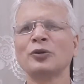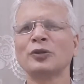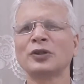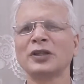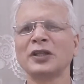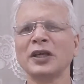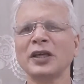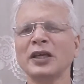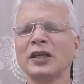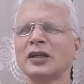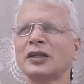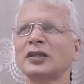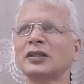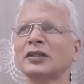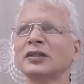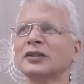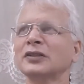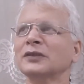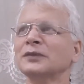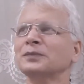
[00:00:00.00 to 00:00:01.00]
think
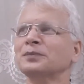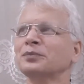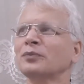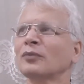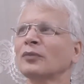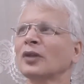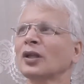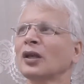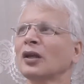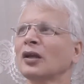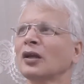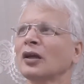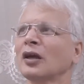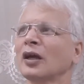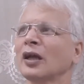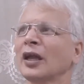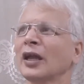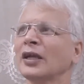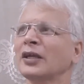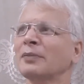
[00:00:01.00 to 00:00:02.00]

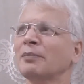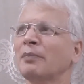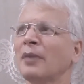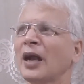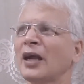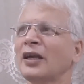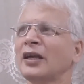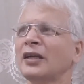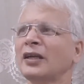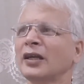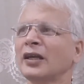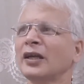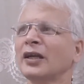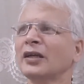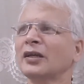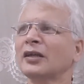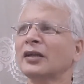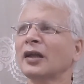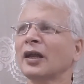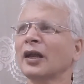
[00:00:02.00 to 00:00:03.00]
and
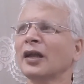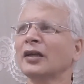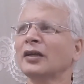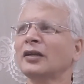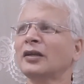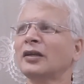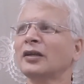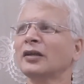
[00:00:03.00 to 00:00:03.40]
meditate and